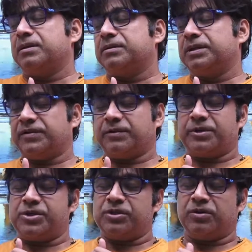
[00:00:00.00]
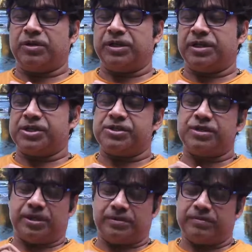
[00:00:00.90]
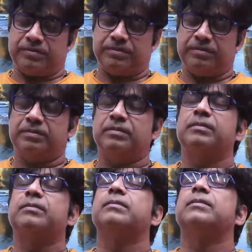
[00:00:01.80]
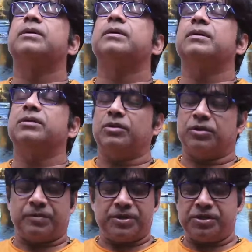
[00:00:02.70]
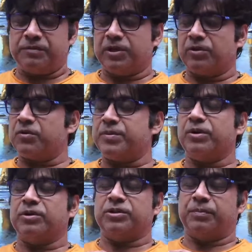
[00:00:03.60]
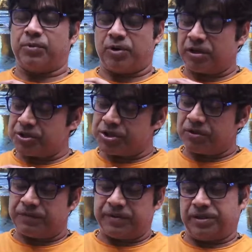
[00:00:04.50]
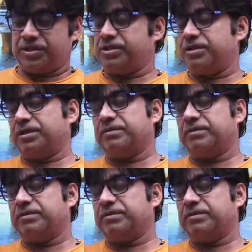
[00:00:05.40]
there is a question on industry. Now the question will not be on the production of industry.